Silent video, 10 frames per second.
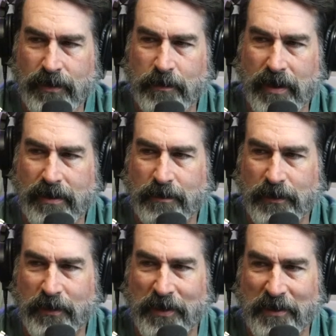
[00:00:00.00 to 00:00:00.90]
space
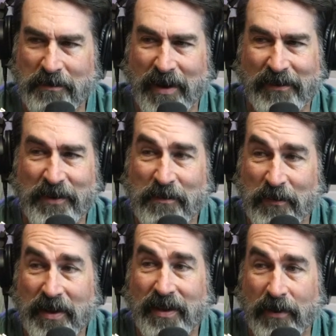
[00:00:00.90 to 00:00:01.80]
between you and the microphone. You're
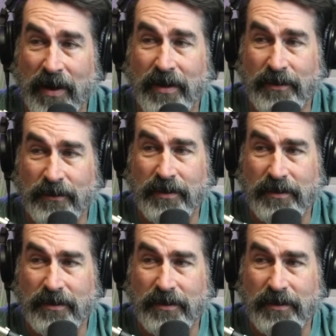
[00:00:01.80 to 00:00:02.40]
breathing right into it.